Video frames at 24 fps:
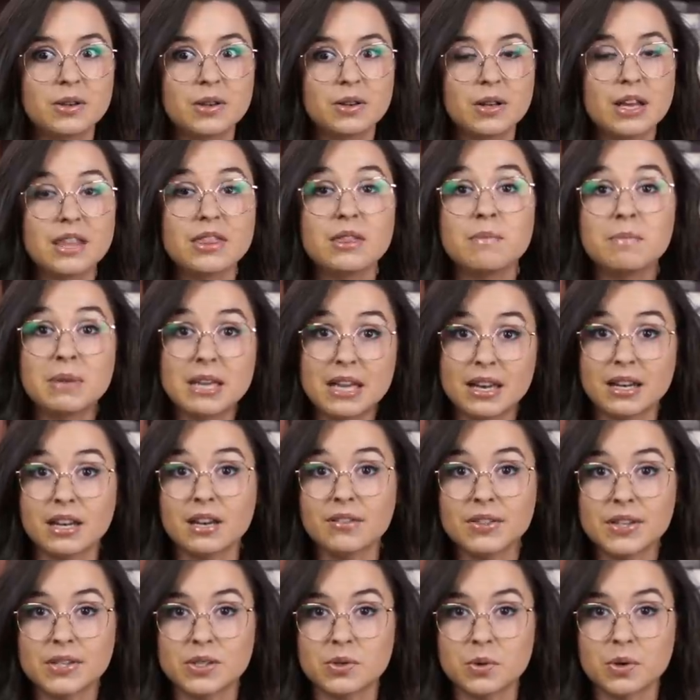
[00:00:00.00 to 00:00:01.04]
in the beginning
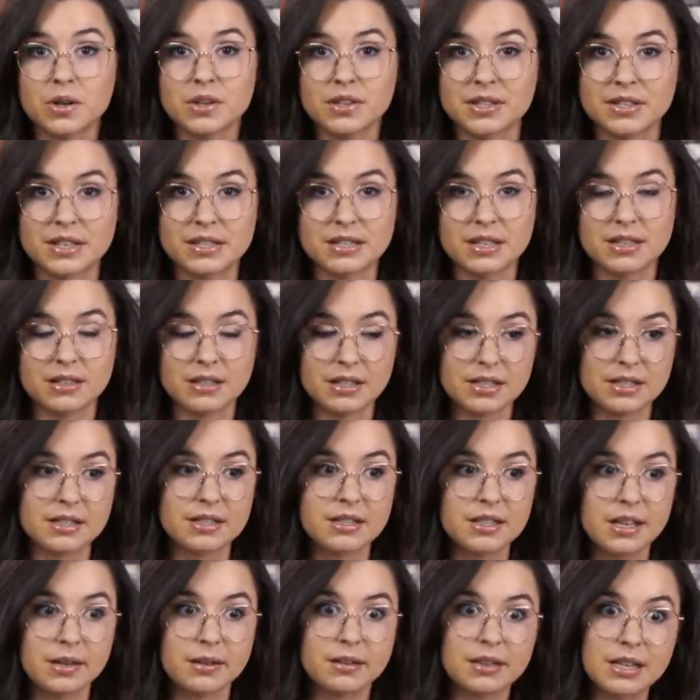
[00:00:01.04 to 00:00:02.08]
of the story, this is
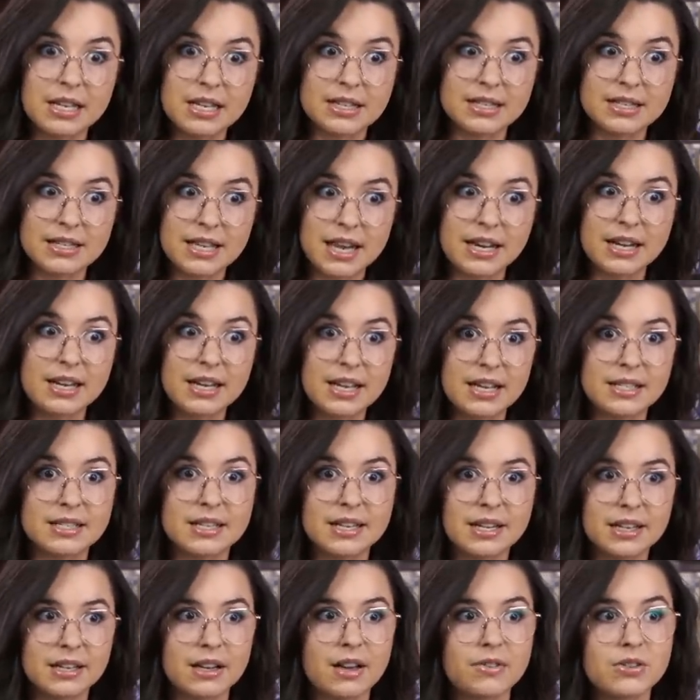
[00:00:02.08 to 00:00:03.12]
like the inciting
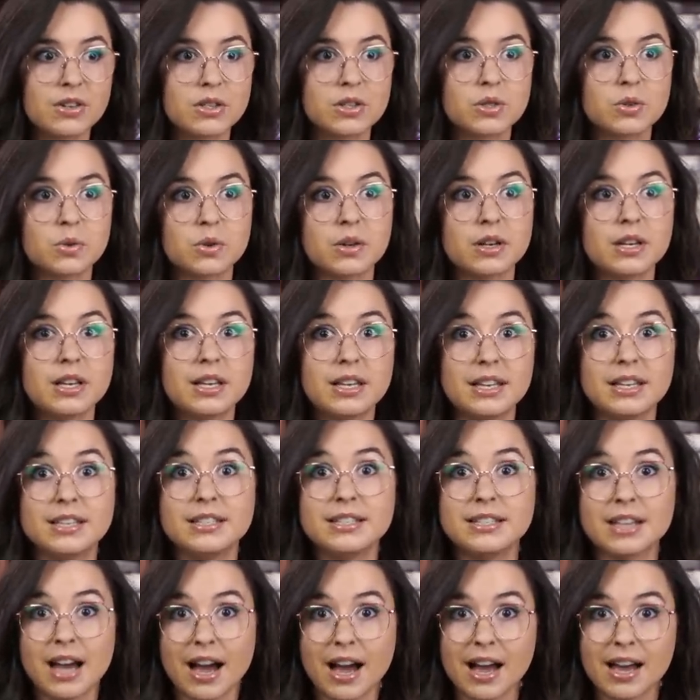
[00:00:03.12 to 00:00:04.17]
incident of the story, he
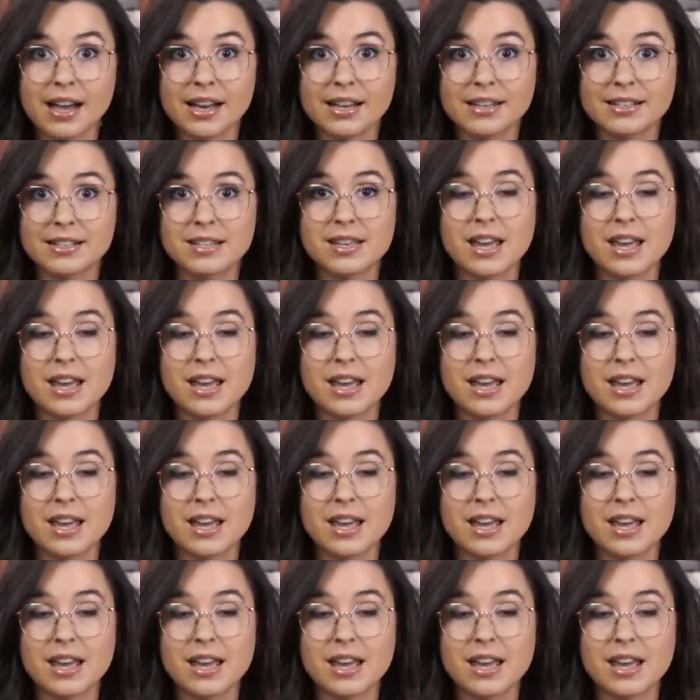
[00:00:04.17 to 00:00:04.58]
dies,